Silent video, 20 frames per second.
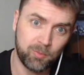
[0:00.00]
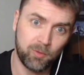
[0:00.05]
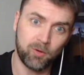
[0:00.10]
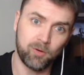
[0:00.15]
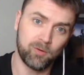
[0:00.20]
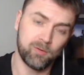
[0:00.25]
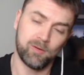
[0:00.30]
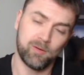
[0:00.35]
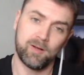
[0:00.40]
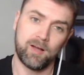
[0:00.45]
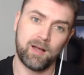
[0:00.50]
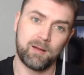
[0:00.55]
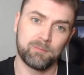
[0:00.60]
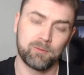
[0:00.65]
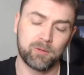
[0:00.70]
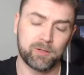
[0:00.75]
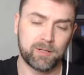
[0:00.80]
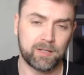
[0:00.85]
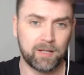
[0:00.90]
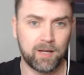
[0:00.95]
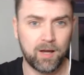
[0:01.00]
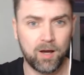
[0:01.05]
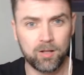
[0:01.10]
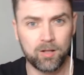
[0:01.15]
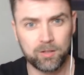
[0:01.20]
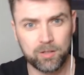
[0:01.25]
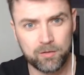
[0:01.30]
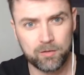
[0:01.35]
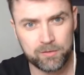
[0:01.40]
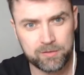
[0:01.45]
but I'm looking at
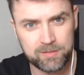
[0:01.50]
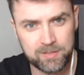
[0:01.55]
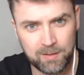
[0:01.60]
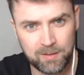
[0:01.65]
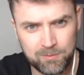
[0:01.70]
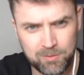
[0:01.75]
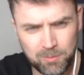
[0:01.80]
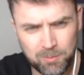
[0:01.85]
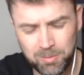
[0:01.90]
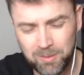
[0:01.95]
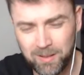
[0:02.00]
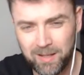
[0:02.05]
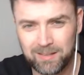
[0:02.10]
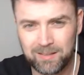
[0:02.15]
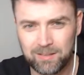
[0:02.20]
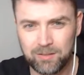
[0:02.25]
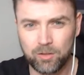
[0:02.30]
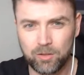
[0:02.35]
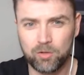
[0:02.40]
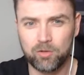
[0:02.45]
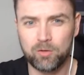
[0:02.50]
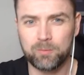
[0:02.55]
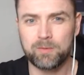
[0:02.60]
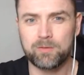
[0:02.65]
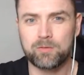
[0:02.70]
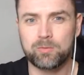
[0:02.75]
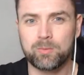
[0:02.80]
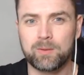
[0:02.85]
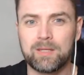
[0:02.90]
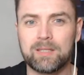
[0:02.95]
all the other teams that played in Europe
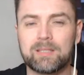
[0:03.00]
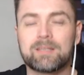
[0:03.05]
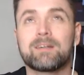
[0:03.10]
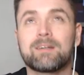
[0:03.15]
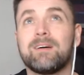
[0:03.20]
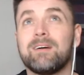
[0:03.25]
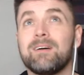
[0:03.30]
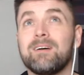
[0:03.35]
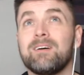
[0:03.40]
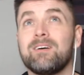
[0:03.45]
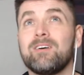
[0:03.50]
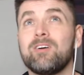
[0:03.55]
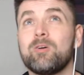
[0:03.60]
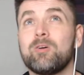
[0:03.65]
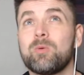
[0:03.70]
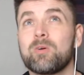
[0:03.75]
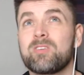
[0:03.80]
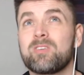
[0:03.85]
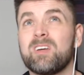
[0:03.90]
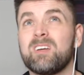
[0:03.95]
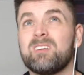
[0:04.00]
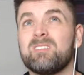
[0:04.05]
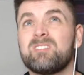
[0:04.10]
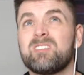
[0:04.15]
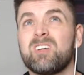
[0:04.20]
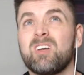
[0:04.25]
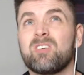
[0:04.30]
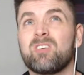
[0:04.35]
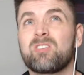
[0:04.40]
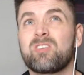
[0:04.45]
this week. Who was it?
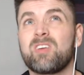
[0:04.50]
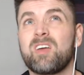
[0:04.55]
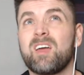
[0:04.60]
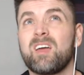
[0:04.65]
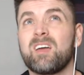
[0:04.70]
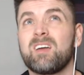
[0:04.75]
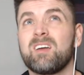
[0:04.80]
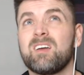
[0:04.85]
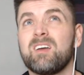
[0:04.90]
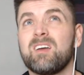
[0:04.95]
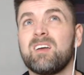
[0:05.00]
Chelsea,